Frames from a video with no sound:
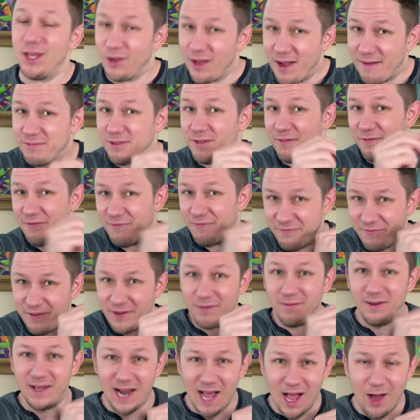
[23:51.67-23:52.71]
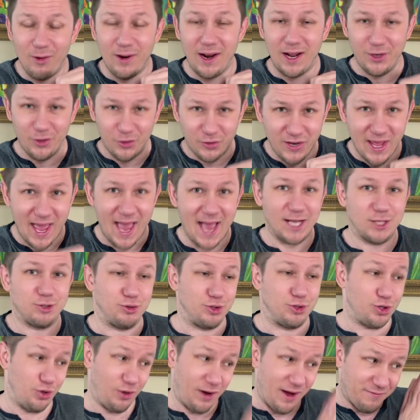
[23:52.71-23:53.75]
You have to fill it out on your tax
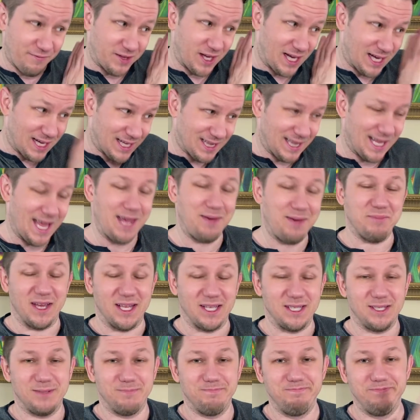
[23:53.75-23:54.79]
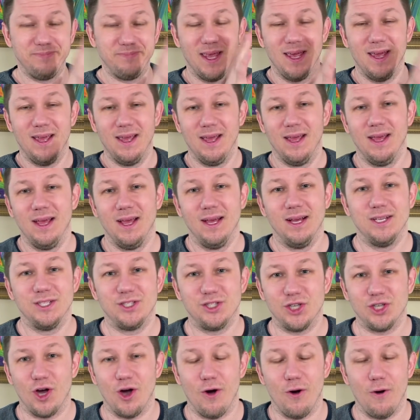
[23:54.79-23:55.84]
return. You have to claim it.
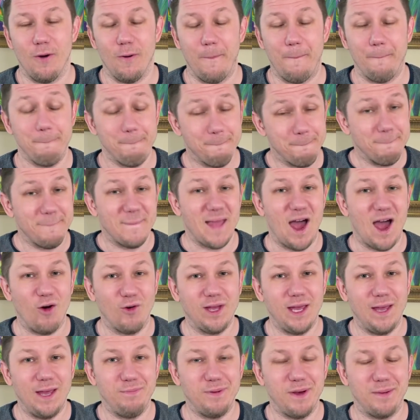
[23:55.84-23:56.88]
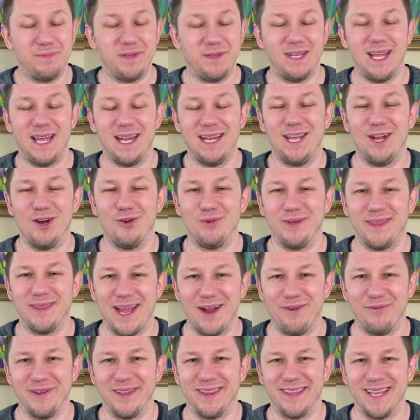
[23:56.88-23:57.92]
So I'll keep you up to date here with
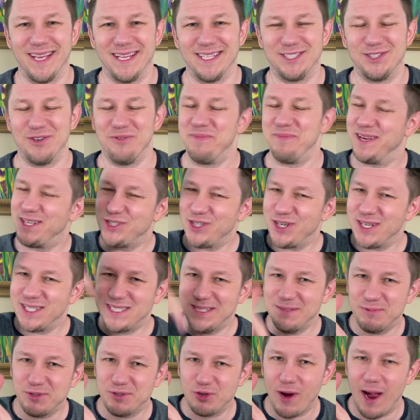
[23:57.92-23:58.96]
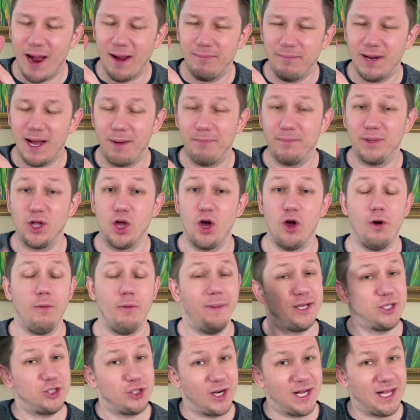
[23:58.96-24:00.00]
everything. So make sure to subscribe down below.
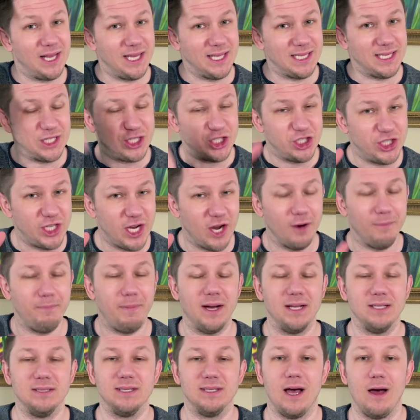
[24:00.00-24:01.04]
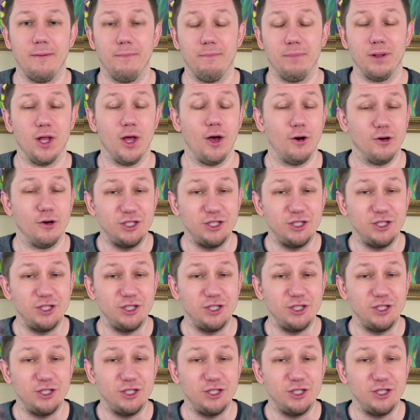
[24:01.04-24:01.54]
Make sure to click the share button down below.